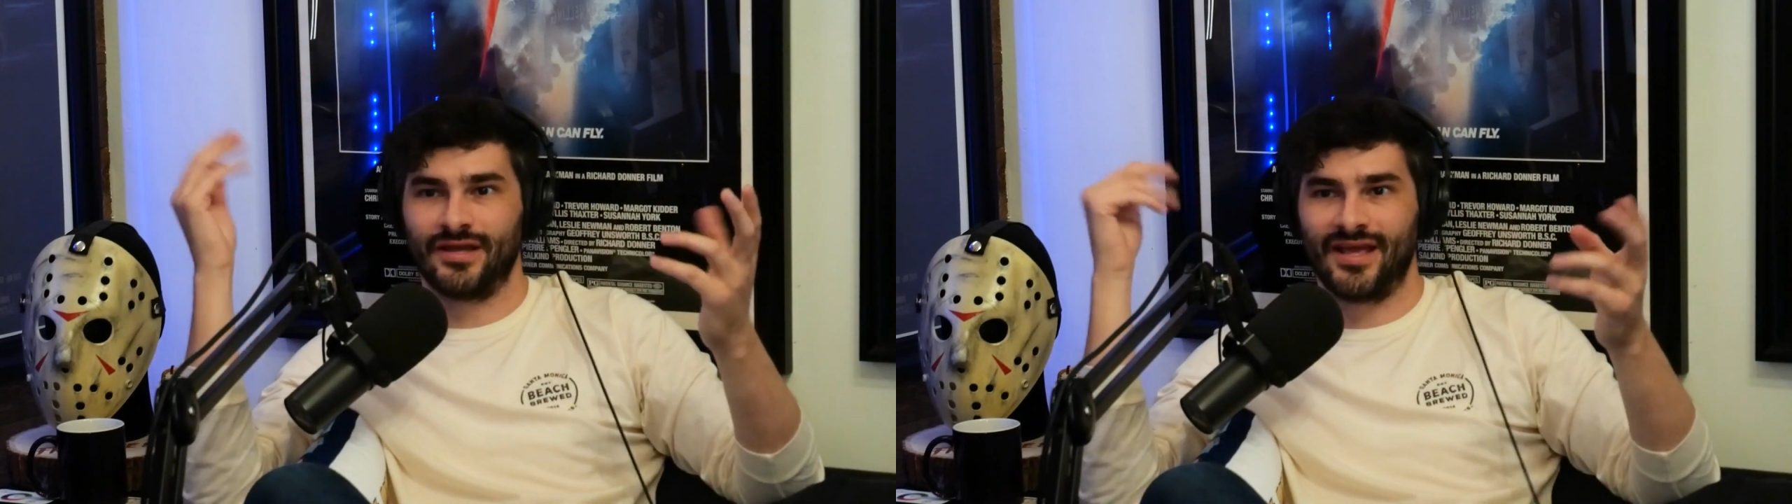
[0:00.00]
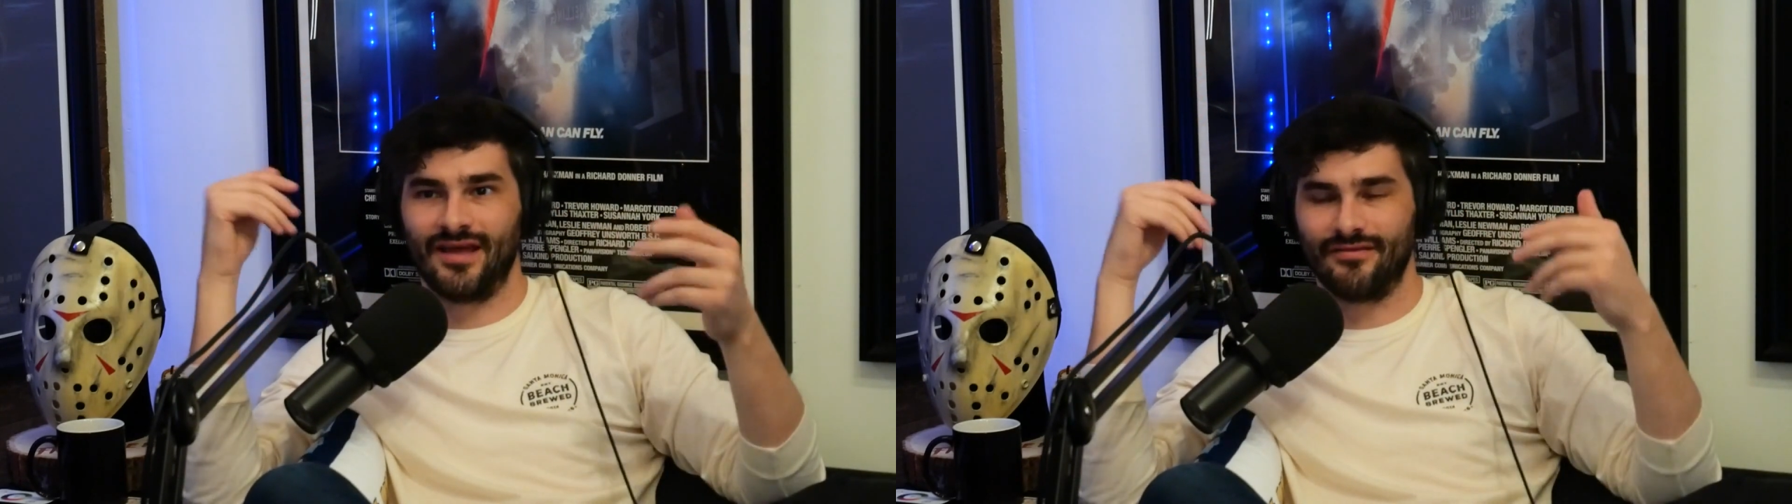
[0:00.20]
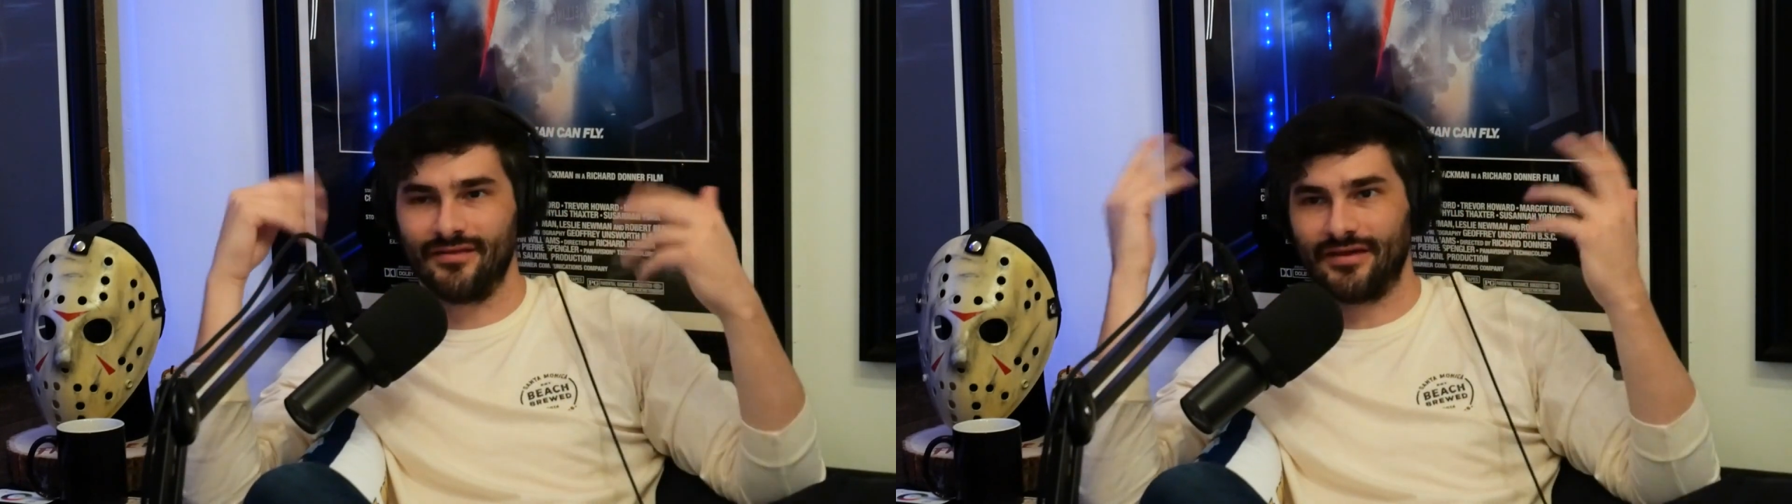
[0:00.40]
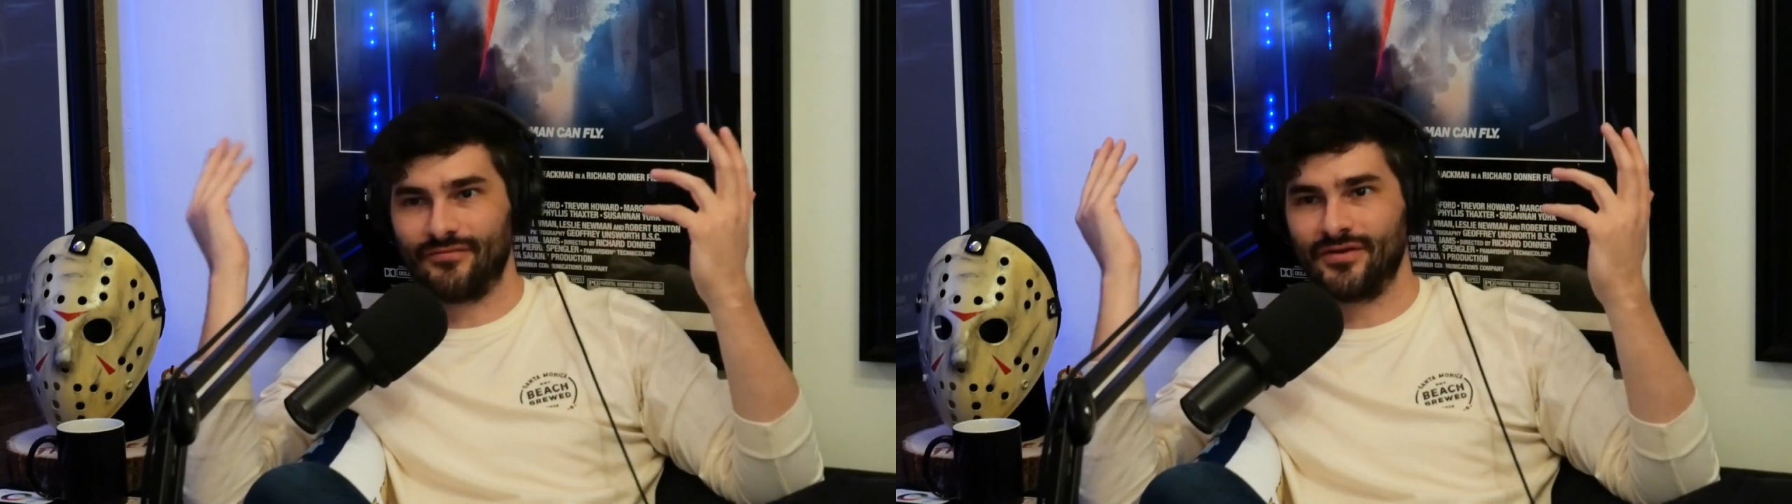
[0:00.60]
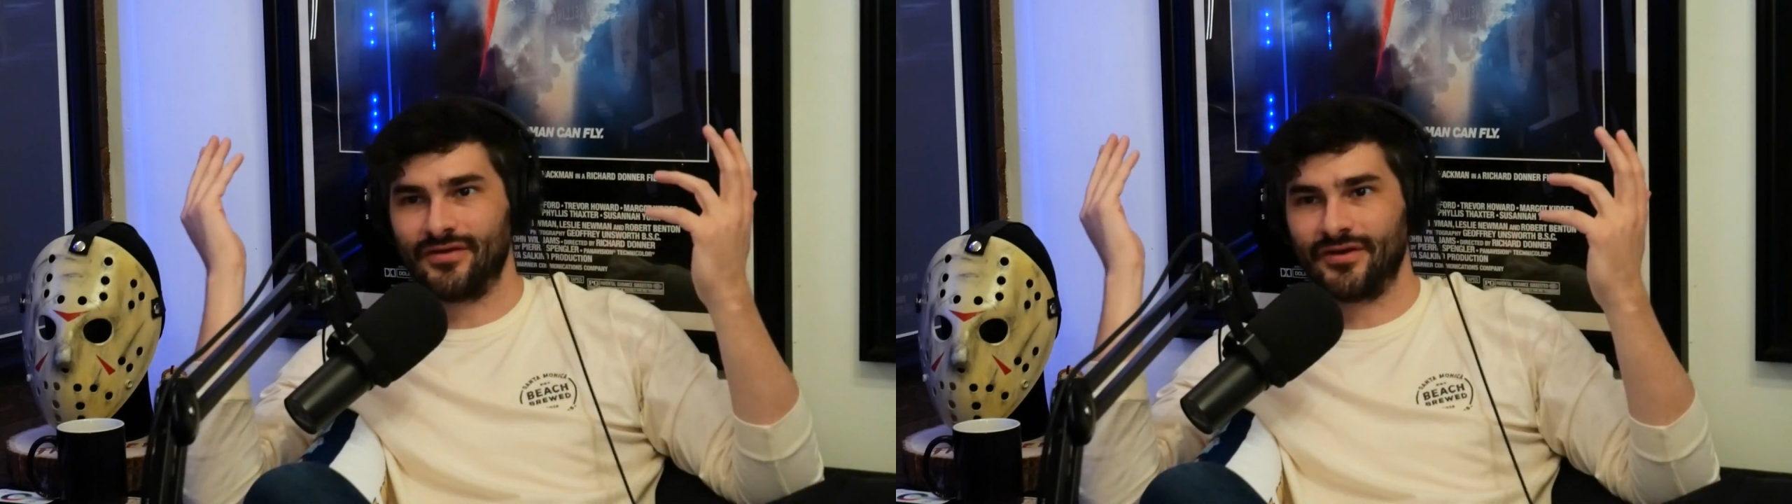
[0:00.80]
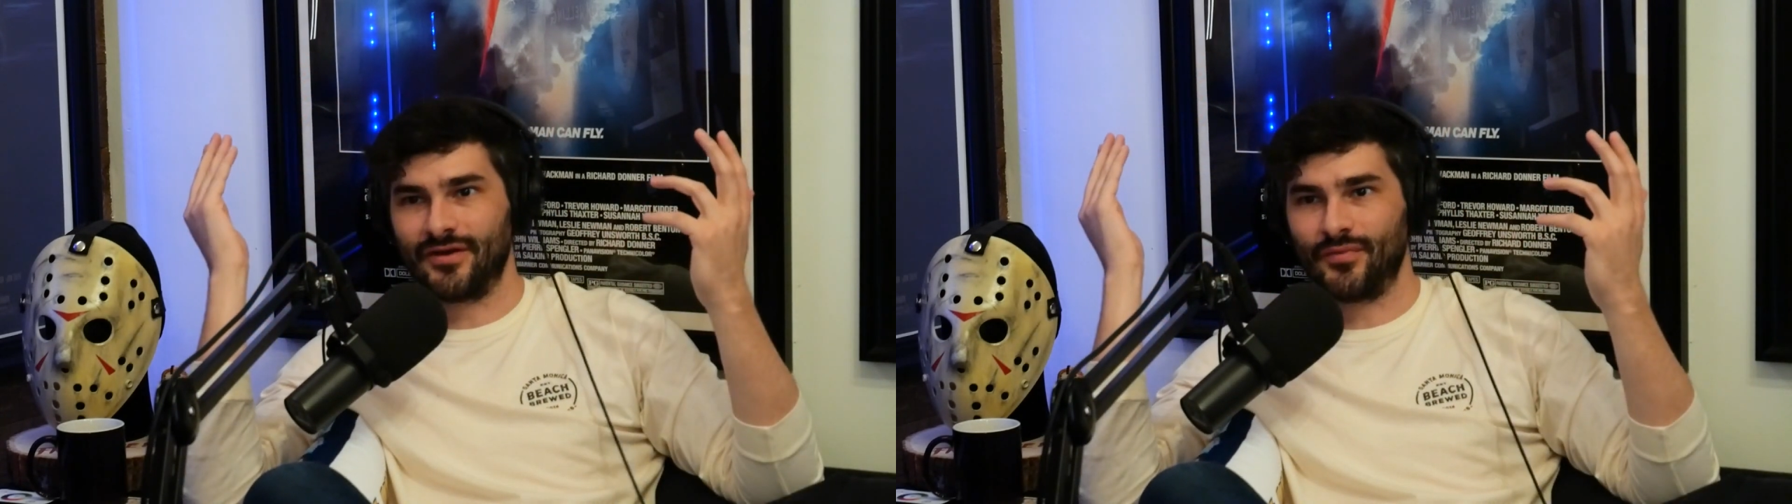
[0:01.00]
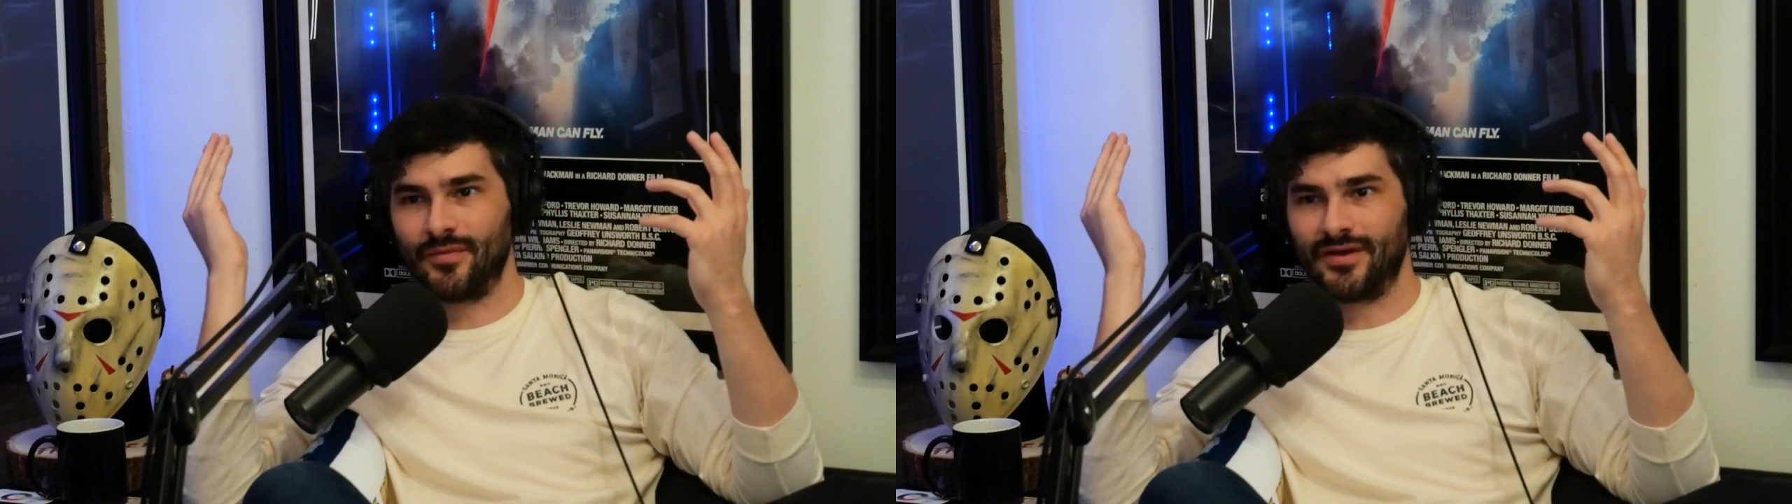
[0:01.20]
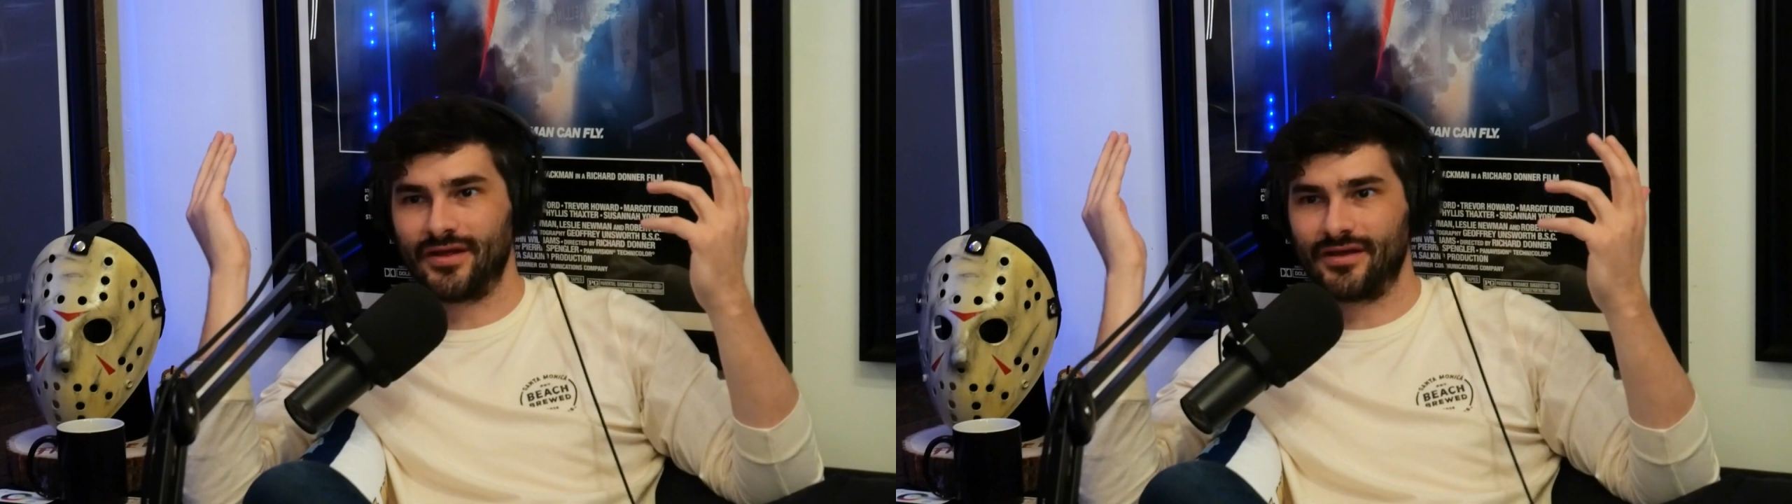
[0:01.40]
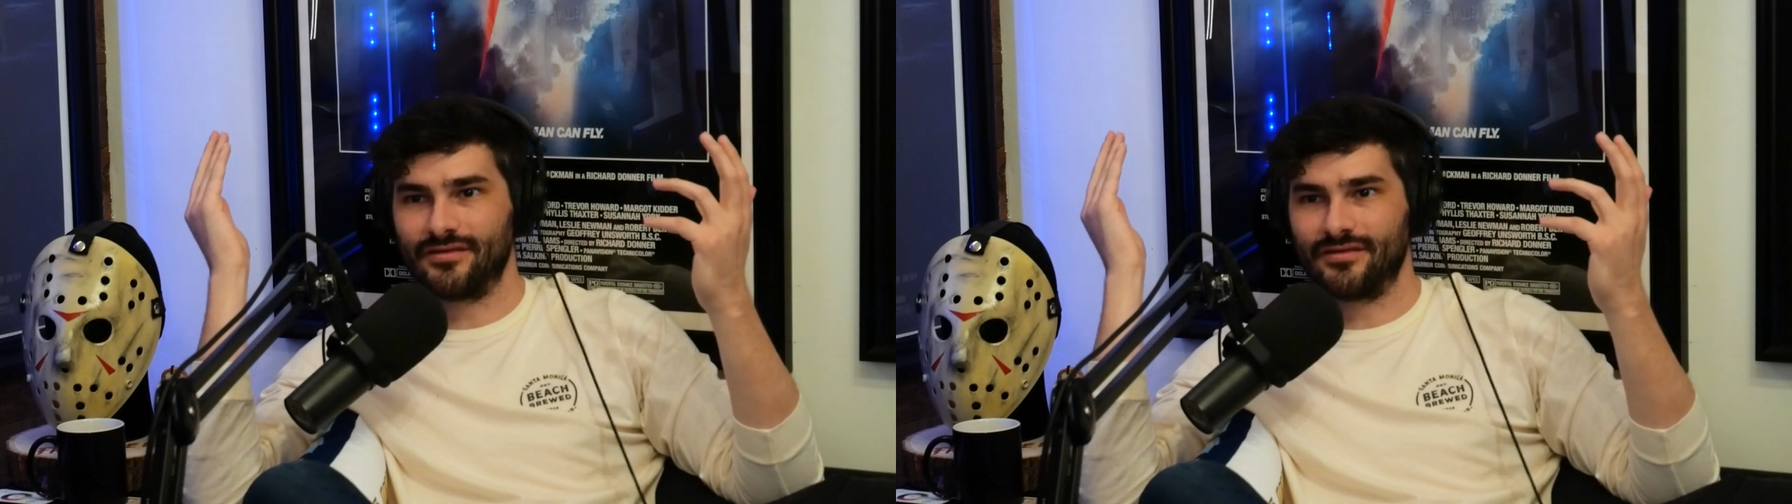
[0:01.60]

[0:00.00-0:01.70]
They can't like what they're going to put them in like